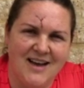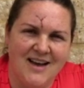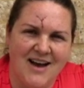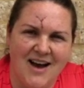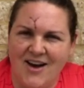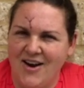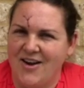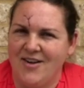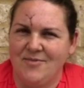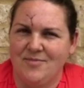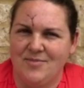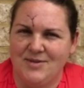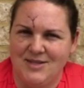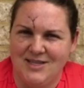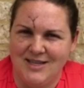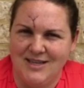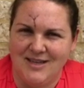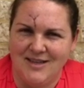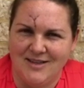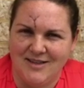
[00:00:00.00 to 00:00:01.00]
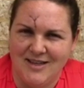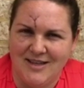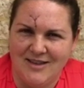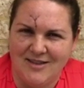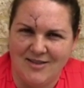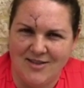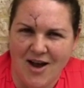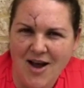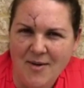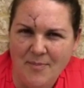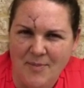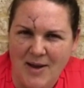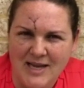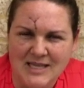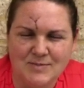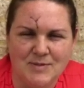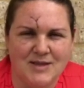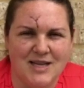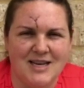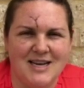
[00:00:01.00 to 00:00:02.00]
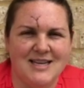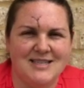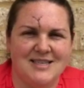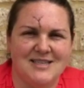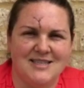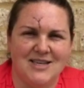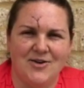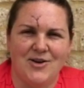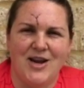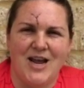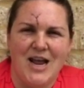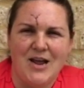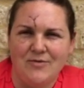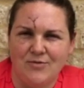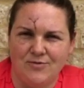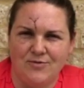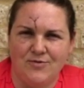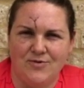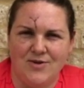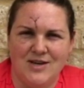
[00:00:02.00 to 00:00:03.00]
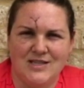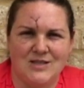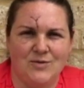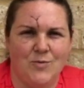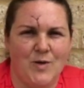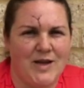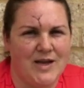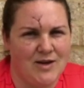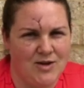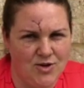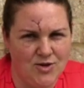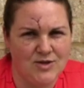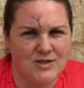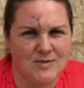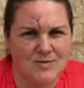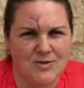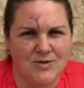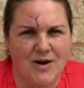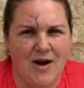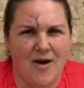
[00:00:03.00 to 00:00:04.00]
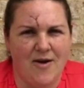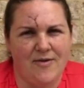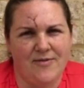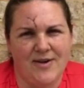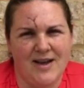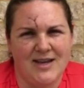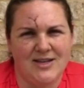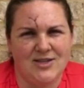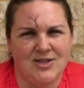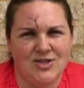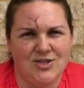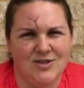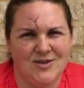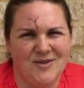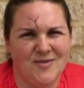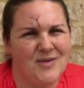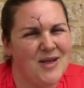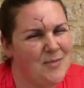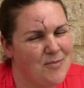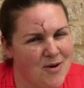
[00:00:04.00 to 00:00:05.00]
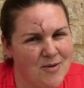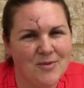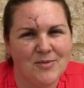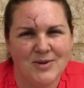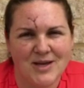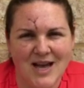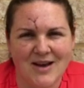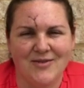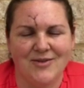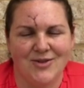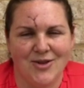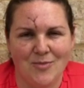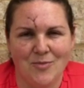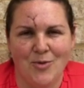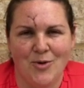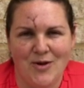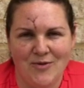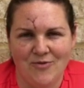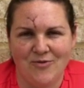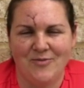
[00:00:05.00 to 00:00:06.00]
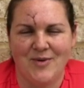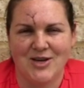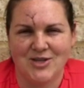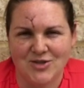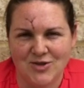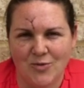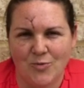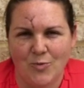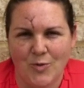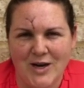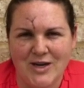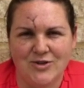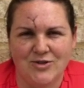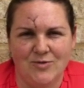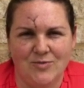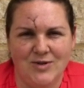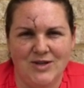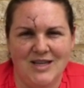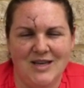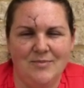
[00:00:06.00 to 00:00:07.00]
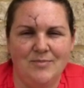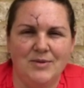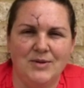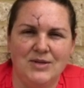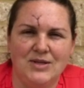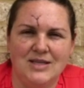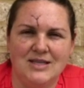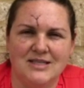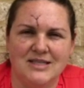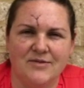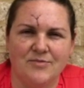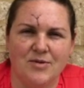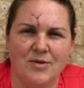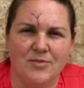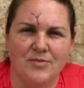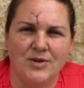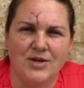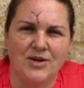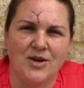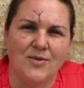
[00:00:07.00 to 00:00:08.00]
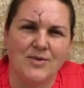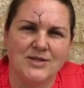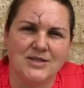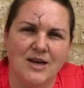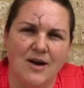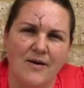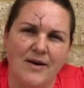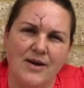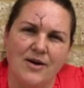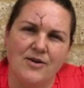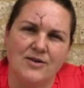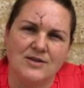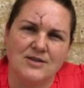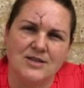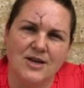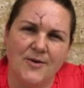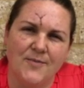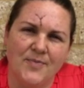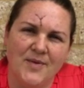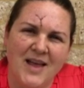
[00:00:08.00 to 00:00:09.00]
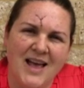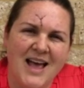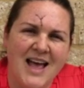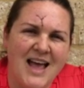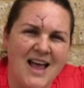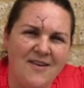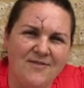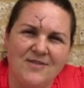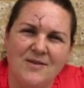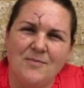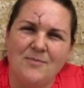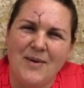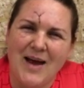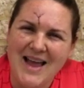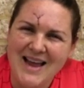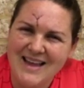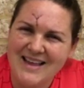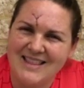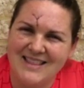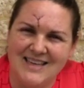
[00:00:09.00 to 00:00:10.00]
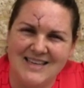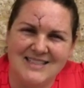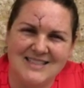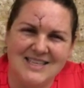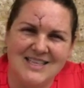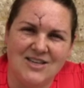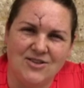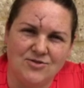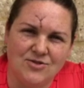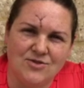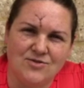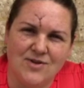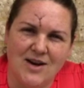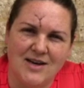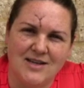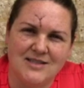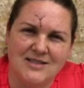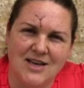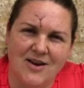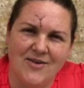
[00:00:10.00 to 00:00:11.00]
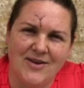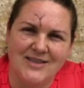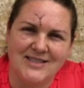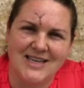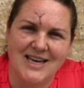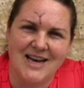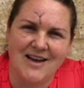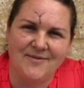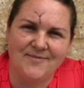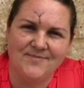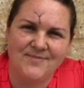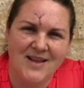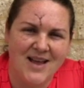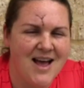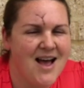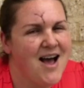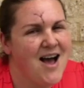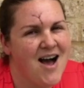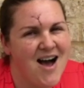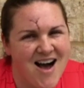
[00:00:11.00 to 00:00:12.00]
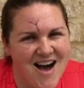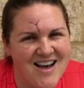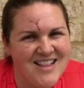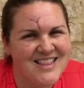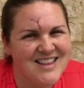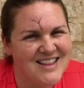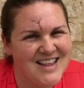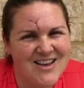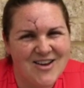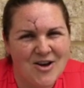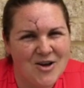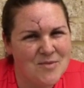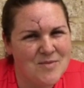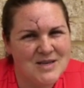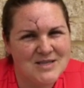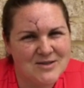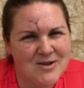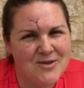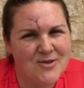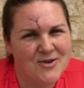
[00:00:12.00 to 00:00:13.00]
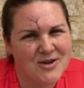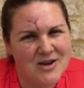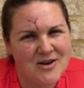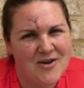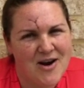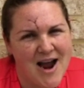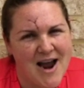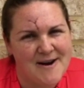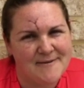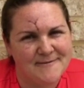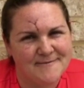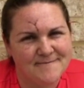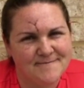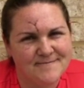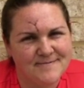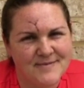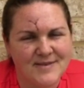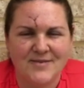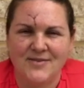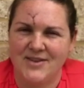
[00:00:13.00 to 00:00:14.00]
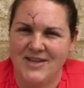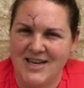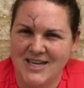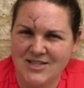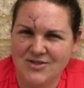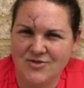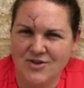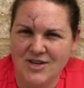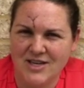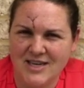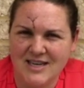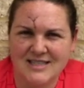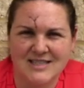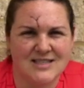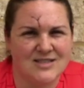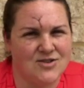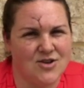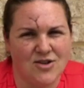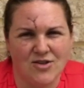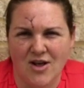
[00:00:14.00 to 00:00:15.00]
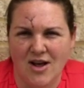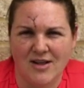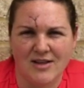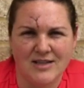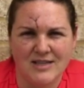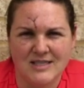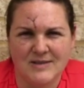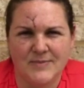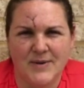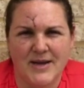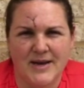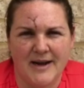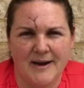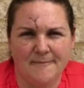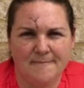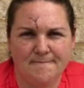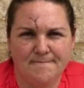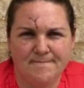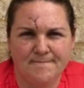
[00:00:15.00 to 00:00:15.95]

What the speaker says: I don't particularly like banks, but they're necessary evil for us and we can use them to our advantage. They probably have a lot more information than we do with their billions. They probably know what's going on. So if the bank thinks the interest rate is going down, I think the economy is not looking great. For the next 3 years, it's not likely to speed up.